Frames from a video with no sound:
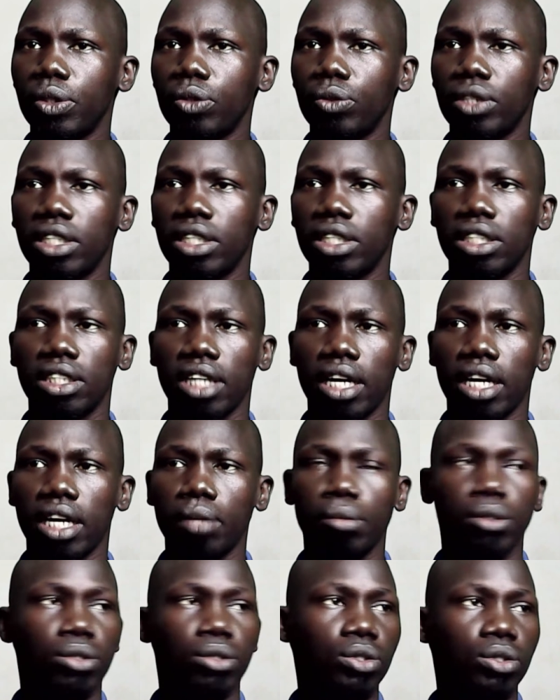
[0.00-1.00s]
do this side
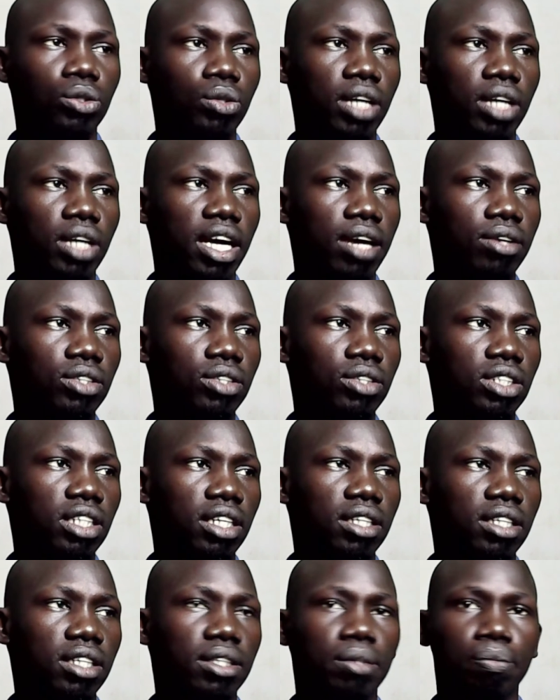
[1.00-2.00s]
because you cannot see
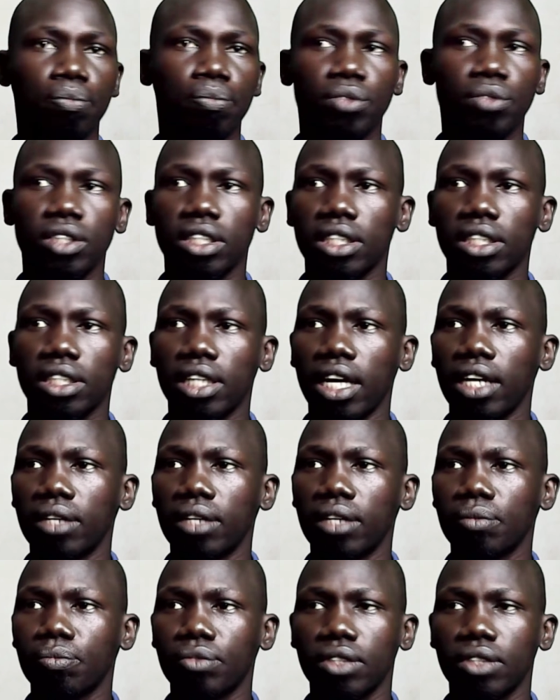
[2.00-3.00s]
it. Okay,
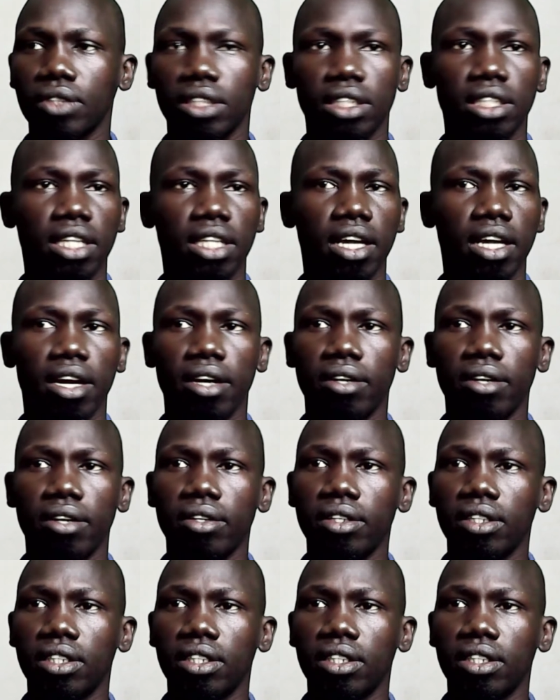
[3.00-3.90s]
there